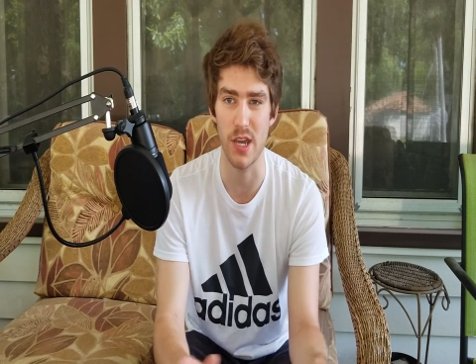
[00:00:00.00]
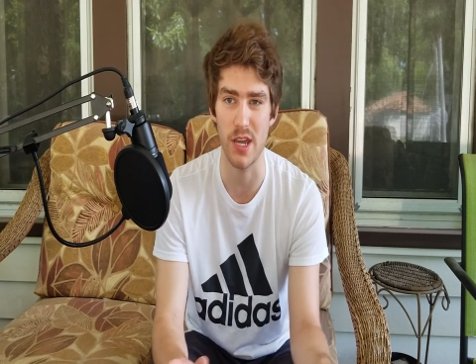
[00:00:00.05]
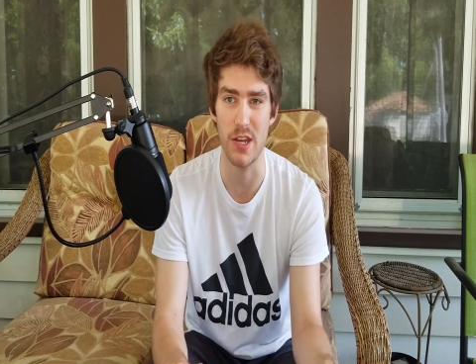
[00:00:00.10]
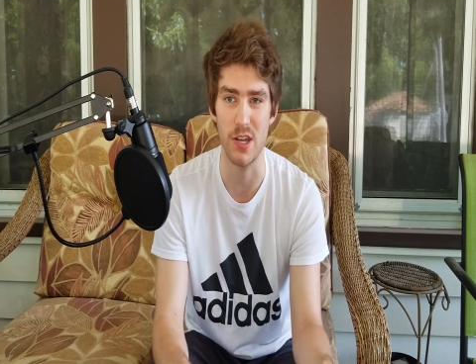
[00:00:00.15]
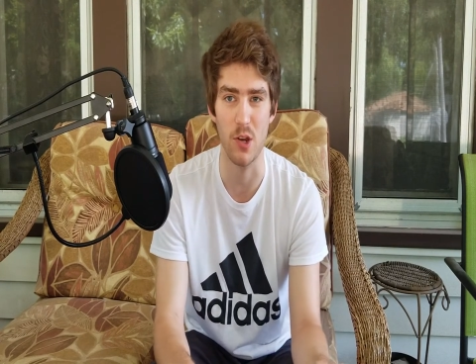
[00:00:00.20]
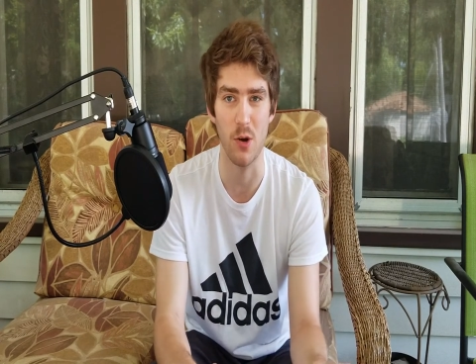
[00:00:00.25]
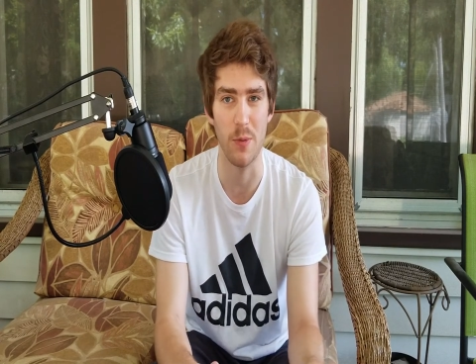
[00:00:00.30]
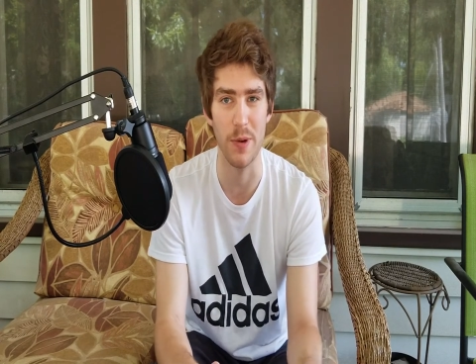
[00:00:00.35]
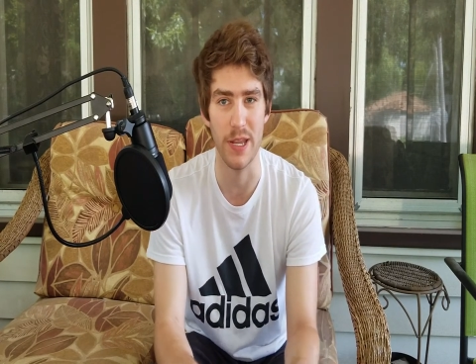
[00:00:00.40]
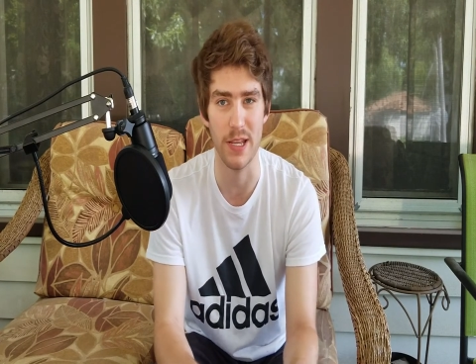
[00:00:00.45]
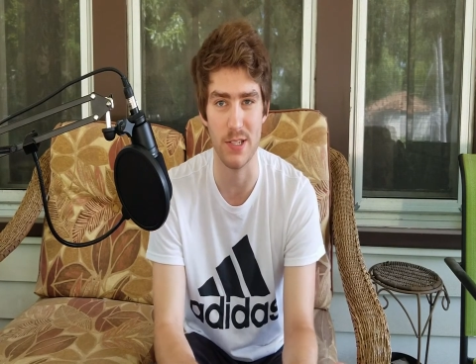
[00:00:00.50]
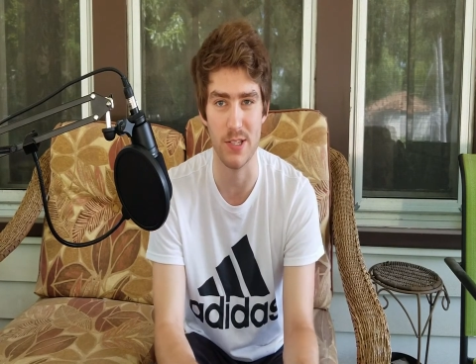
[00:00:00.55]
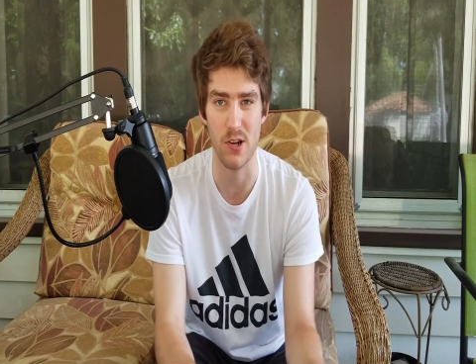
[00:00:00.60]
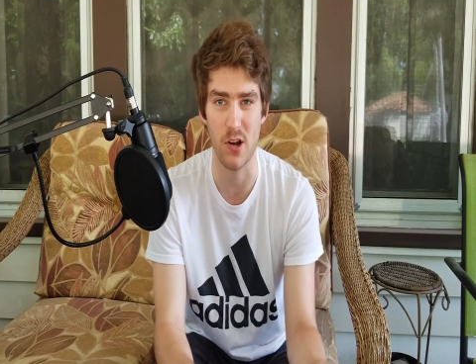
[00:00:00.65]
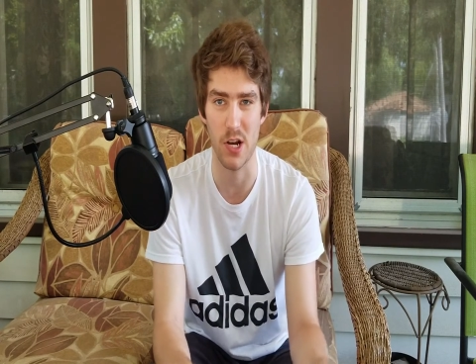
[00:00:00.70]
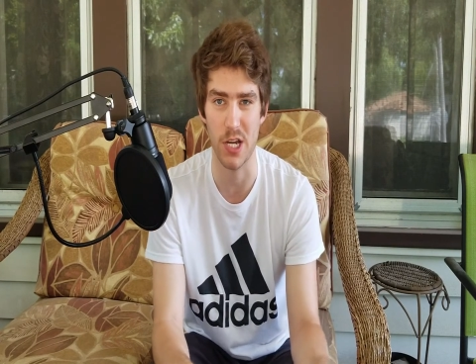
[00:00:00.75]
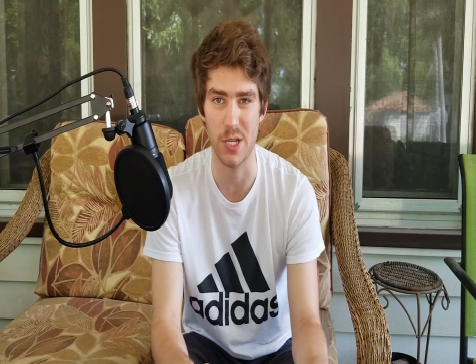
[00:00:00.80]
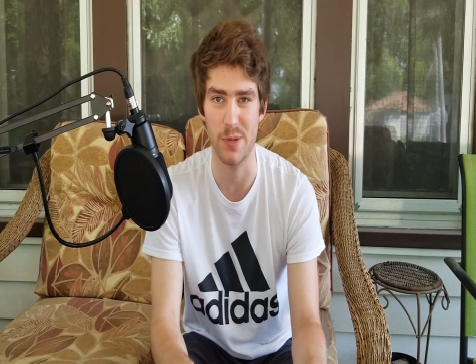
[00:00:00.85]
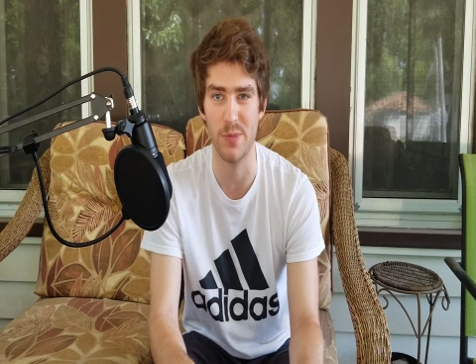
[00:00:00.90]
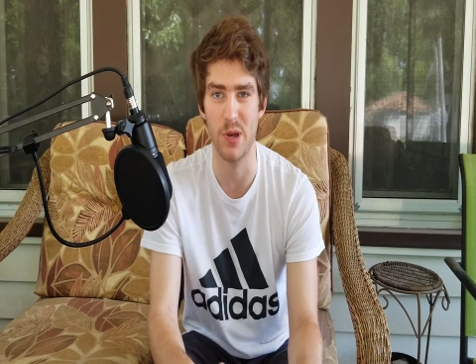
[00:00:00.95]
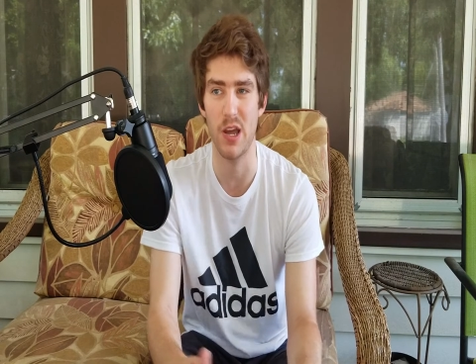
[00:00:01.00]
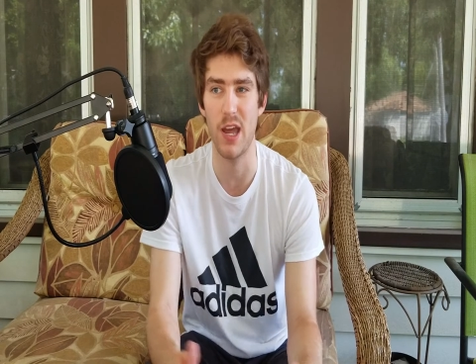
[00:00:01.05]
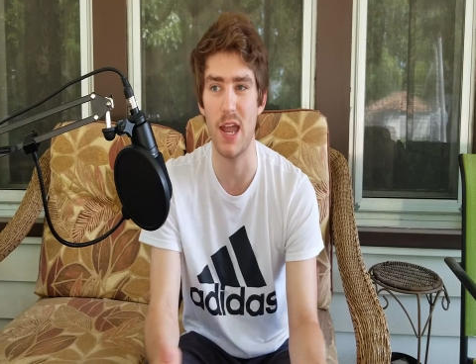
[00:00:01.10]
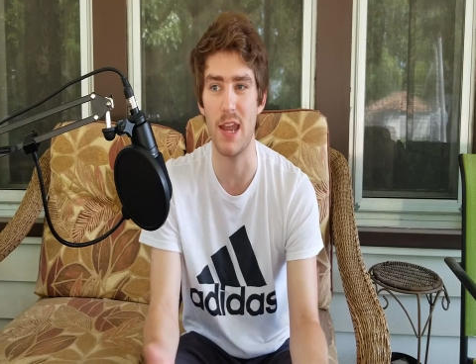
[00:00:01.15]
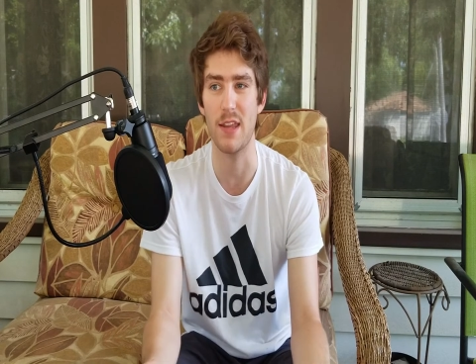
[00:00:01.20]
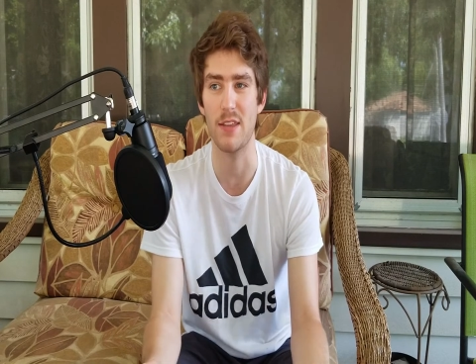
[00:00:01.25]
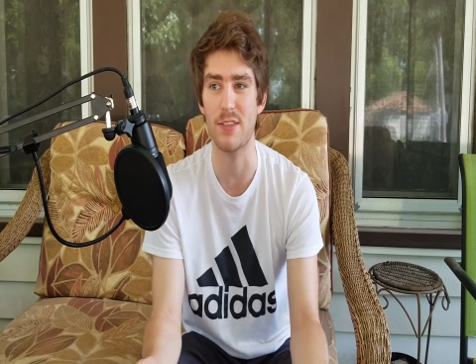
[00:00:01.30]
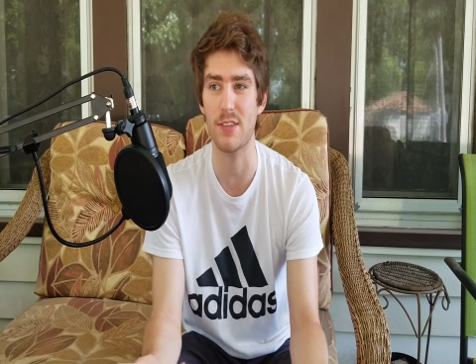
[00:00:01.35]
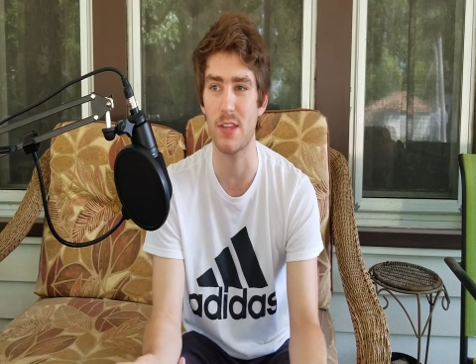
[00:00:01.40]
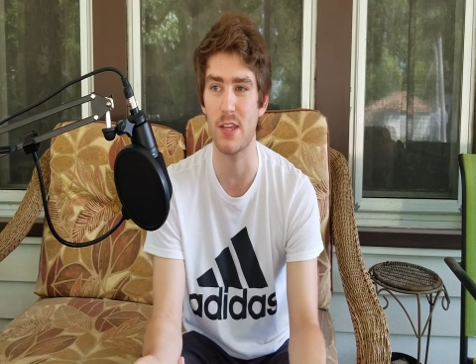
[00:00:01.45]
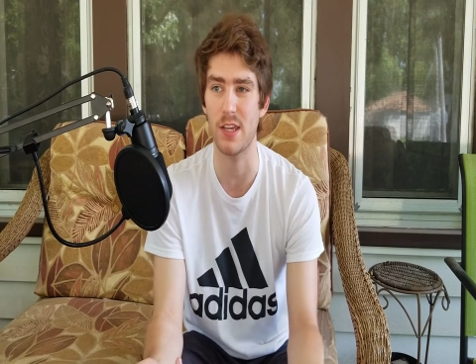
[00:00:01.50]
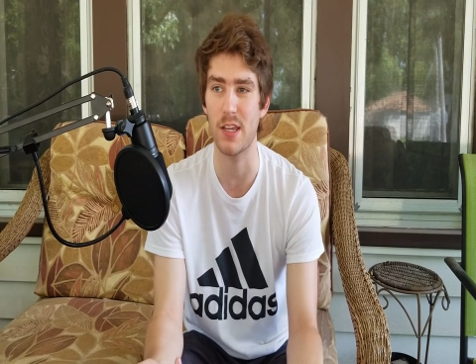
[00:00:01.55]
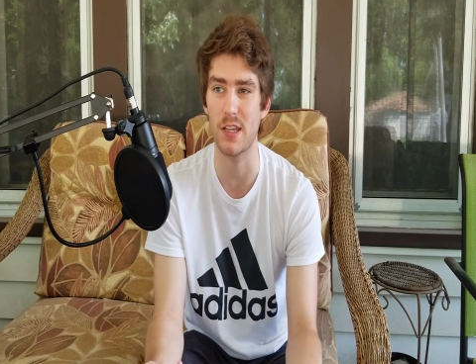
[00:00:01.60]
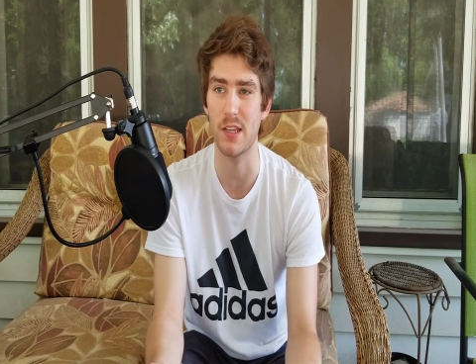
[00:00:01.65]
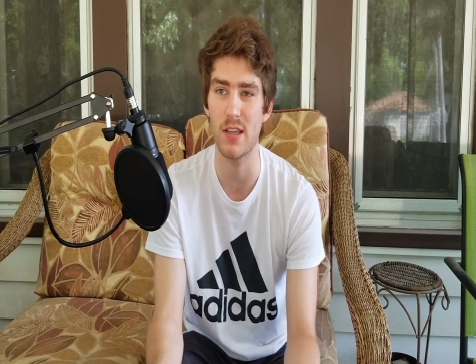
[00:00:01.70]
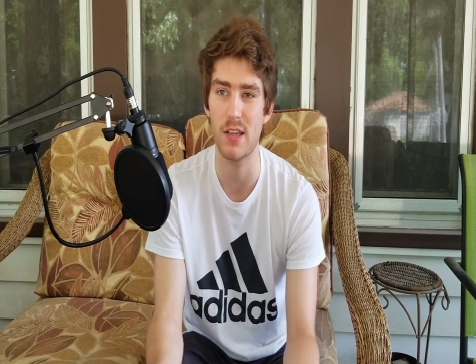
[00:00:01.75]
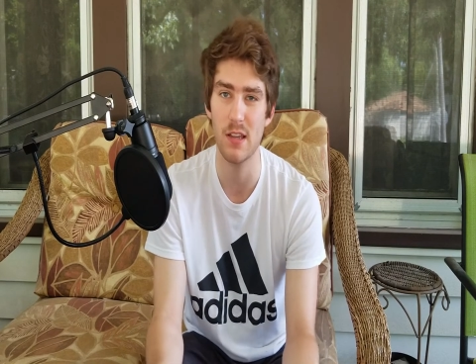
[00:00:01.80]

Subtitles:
nobody has to argue about anything